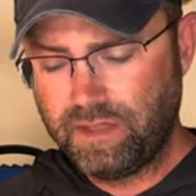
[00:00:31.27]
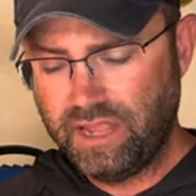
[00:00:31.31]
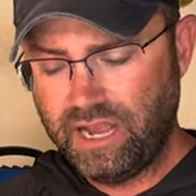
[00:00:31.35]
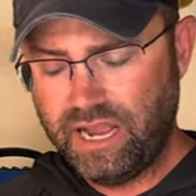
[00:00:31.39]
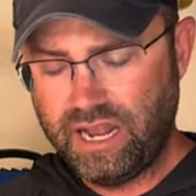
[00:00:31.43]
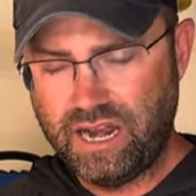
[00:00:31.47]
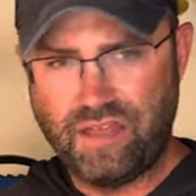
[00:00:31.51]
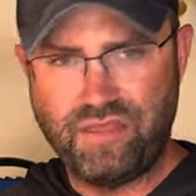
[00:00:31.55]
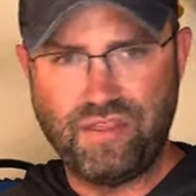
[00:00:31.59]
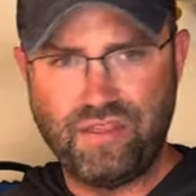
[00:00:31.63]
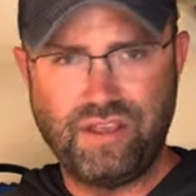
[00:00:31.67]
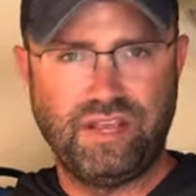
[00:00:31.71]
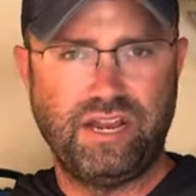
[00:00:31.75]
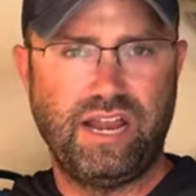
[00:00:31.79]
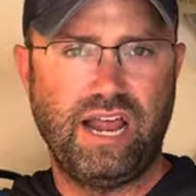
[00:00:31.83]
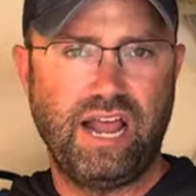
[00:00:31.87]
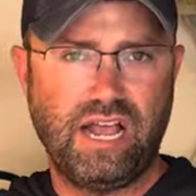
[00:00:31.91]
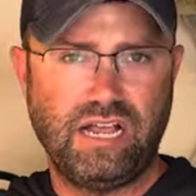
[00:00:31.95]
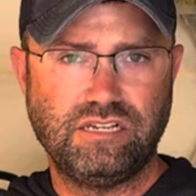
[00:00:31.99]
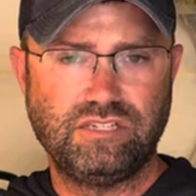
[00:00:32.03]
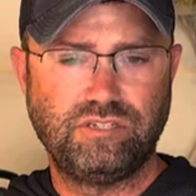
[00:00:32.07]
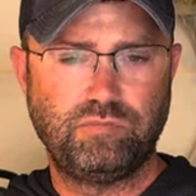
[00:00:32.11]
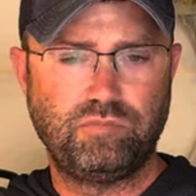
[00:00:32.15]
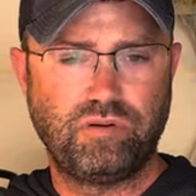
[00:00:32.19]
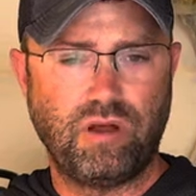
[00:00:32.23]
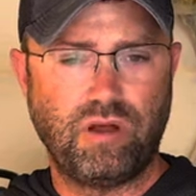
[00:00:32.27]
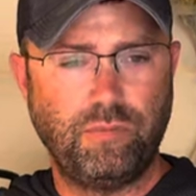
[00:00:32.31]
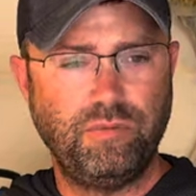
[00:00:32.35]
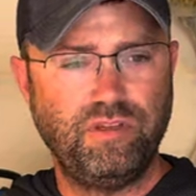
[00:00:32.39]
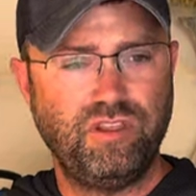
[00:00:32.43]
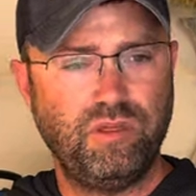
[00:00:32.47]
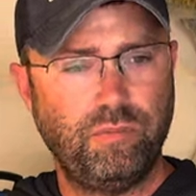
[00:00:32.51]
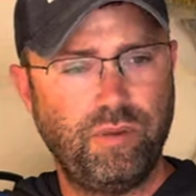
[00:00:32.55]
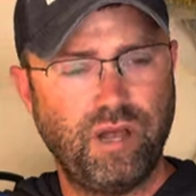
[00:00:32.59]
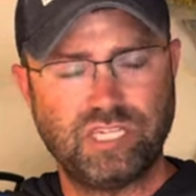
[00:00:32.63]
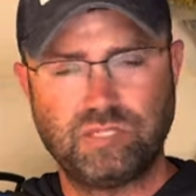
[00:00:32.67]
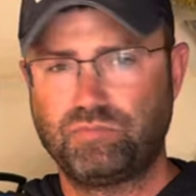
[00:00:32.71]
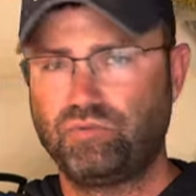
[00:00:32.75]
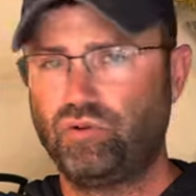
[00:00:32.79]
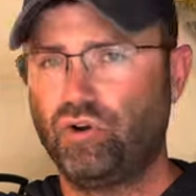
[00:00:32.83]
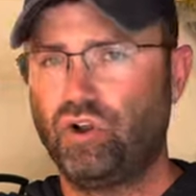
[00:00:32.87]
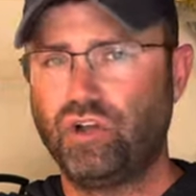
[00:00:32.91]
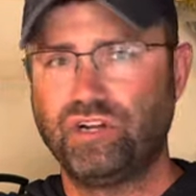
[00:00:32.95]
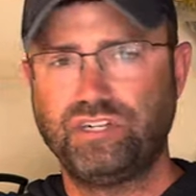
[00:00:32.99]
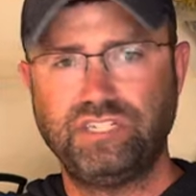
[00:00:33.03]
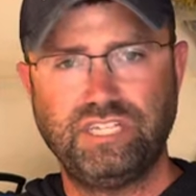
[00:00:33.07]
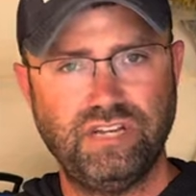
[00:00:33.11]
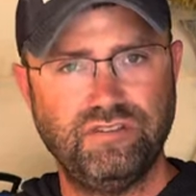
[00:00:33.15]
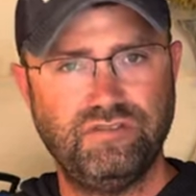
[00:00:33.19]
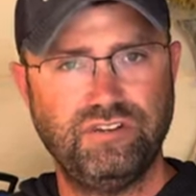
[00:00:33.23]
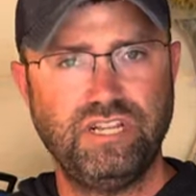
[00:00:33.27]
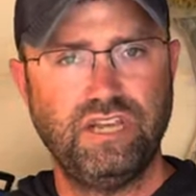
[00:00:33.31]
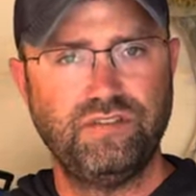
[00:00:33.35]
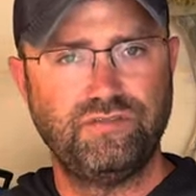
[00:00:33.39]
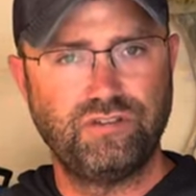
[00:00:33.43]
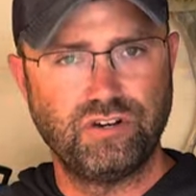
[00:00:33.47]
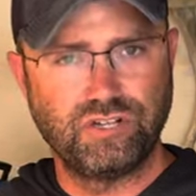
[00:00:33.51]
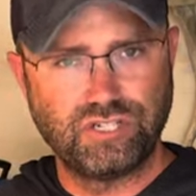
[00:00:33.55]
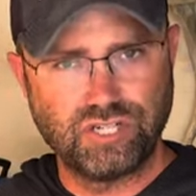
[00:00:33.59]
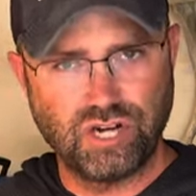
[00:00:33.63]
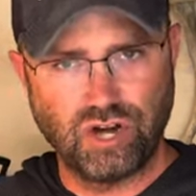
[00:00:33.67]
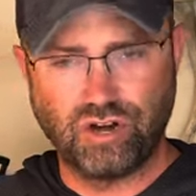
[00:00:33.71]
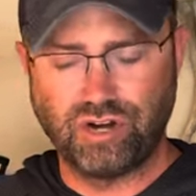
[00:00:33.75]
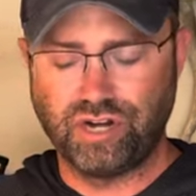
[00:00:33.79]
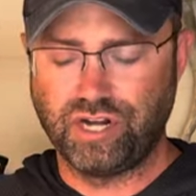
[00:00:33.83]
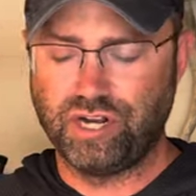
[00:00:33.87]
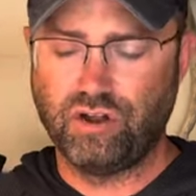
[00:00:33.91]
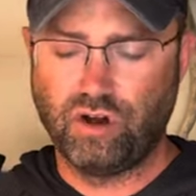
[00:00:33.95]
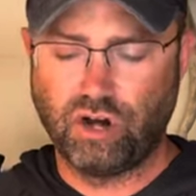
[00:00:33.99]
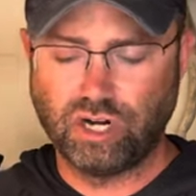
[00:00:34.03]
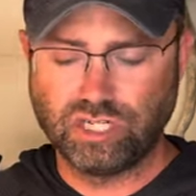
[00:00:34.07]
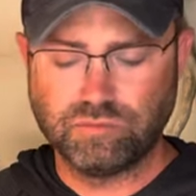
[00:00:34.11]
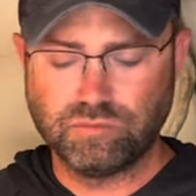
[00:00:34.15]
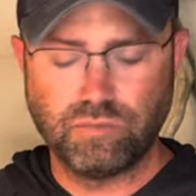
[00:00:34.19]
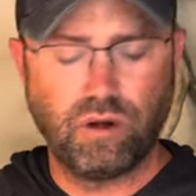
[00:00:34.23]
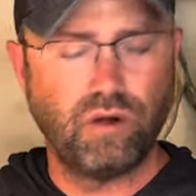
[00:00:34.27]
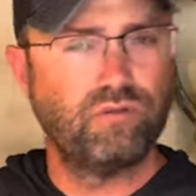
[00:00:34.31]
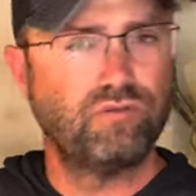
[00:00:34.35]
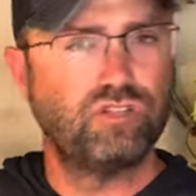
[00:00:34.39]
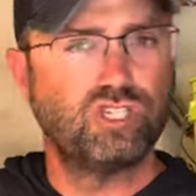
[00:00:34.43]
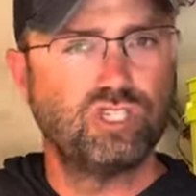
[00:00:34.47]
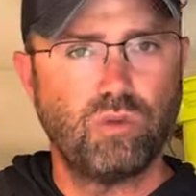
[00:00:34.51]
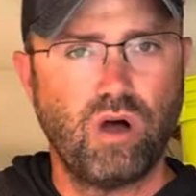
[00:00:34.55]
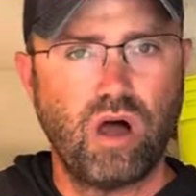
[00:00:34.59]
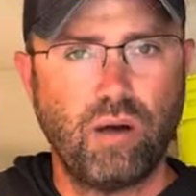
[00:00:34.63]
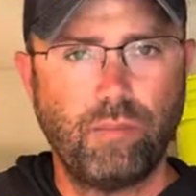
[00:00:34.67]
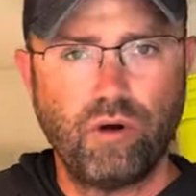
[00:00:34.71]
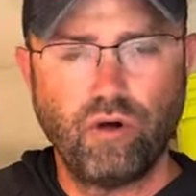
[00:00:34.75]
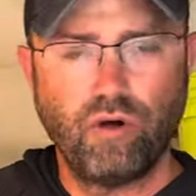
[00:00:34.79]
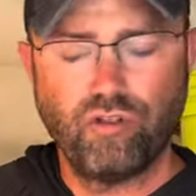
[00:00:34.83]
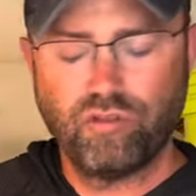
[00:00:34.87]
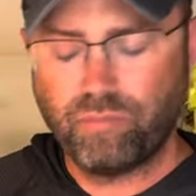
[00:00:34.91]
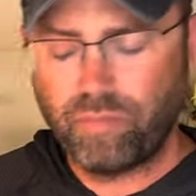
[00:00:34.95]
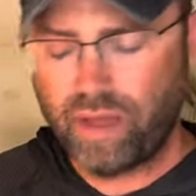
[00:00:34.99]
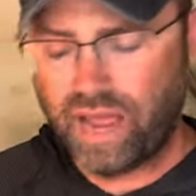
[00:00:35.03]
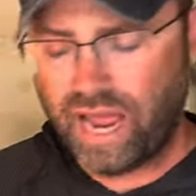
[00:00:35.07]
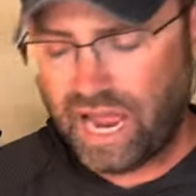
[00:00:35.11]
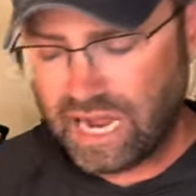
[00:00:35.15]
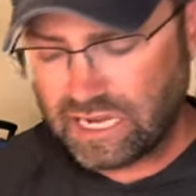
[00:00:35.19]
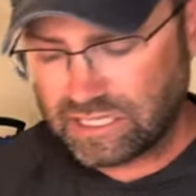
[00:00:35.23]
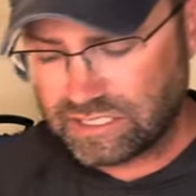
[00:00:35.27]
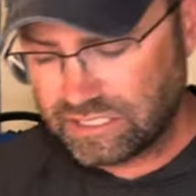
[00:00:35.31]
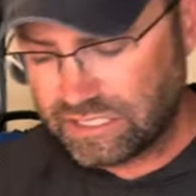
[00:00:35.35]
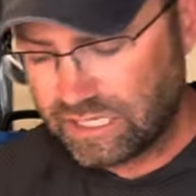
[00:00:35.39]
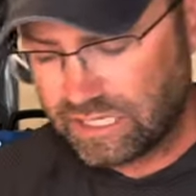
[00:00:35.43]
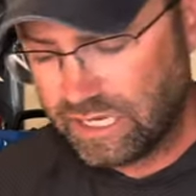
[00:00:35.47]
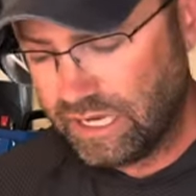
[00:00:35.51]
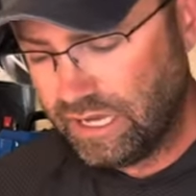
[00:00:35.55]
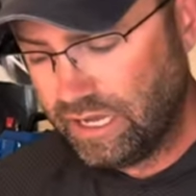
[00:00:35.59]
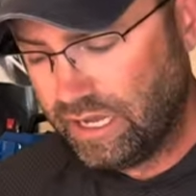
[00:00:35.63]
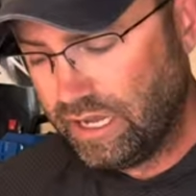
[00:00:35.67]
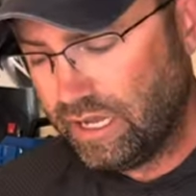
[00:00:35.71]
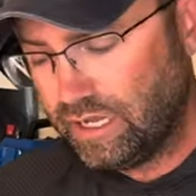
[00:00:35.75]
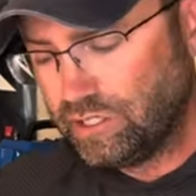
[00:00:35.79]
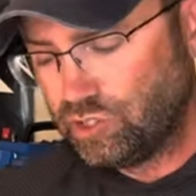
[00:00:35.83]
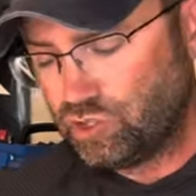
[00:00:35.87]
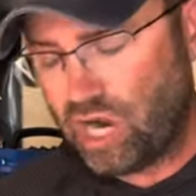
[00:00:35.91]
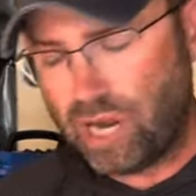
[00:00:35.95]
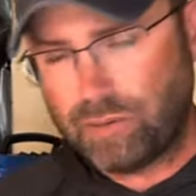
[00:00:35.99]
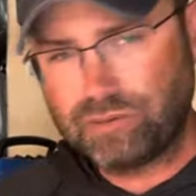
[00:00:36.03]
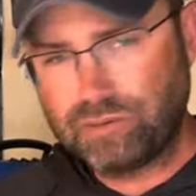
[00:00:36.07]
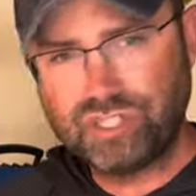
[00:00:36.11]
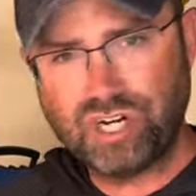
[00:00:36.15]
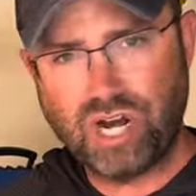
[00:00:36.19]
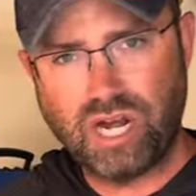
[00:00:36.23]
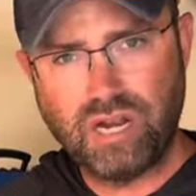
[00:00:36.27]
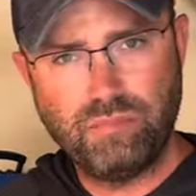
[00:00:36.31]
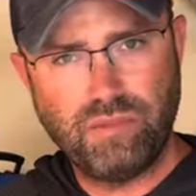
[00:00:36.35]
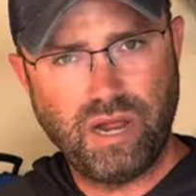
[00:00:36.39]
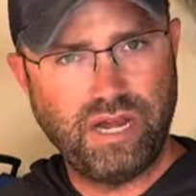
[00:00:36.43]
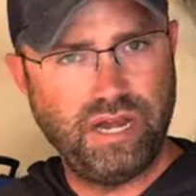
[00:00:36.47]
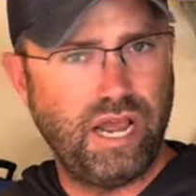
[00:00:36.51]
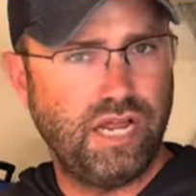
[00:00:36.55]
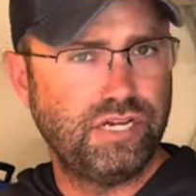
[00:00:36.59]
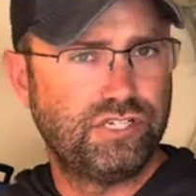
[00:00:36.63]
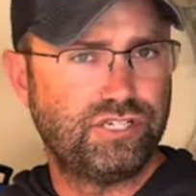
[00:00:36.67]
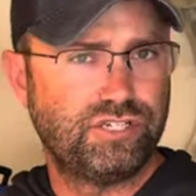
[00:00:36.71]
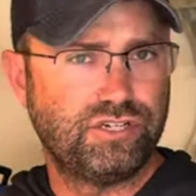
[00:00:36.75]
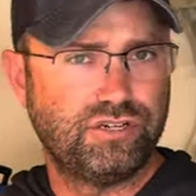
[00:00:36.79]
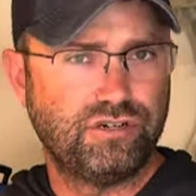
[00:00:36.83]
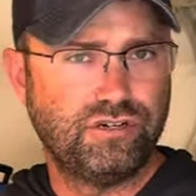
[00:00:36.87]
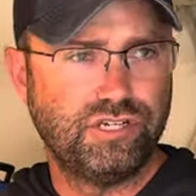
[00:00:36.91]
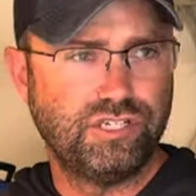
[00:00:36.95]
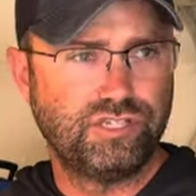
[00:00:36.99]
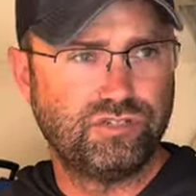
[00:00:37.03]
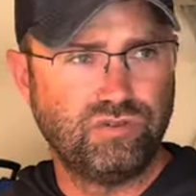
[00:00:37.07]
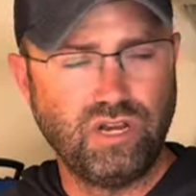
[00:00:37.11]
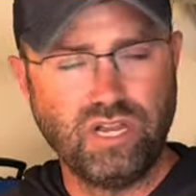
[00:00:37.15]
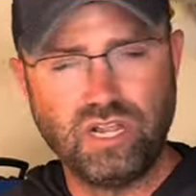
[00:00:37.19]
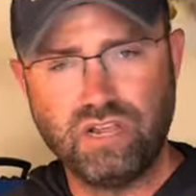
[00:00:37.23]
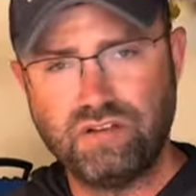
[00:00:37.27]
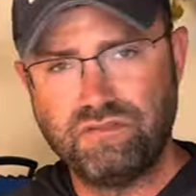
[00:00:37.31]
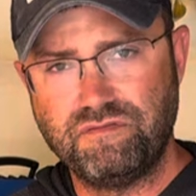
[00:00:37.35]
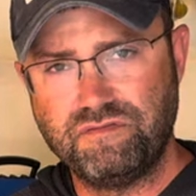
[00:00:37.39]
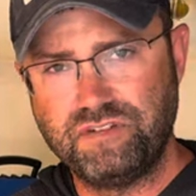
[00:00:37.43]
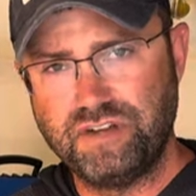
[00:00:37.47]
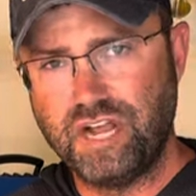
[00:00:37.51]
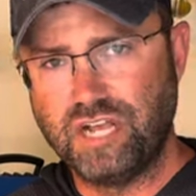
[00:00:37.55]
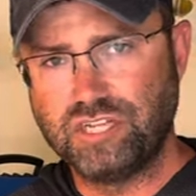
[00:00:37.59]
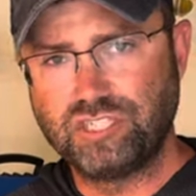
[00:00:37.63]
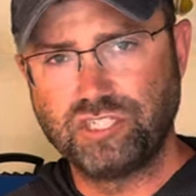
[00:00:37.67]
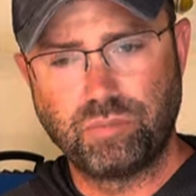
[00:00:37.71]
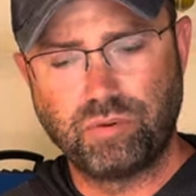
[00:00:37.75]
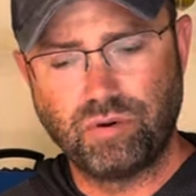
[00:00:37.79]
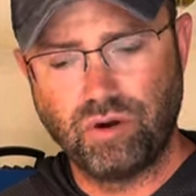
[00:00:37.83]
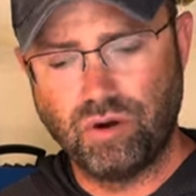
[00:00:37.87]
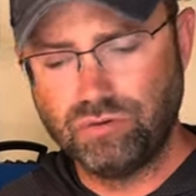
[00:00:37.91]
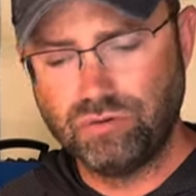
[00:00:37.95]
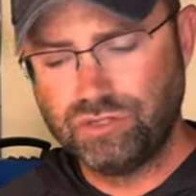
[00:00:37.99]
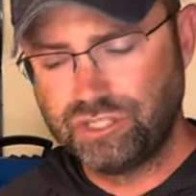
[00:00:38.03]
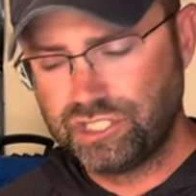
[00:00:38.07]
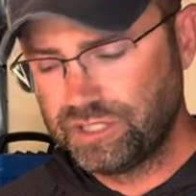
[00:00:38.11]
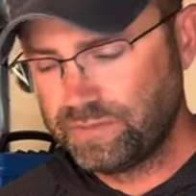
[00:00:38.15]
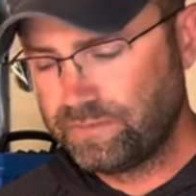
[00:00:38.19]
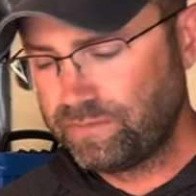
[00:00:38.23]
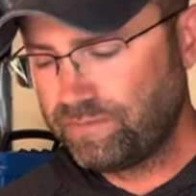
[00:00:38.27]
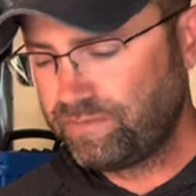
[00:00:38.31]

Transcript: And I think it has probably the best productivity if you're targeting largemouth and smallmouth bass. Drop shotting by nature is really a finesse approach.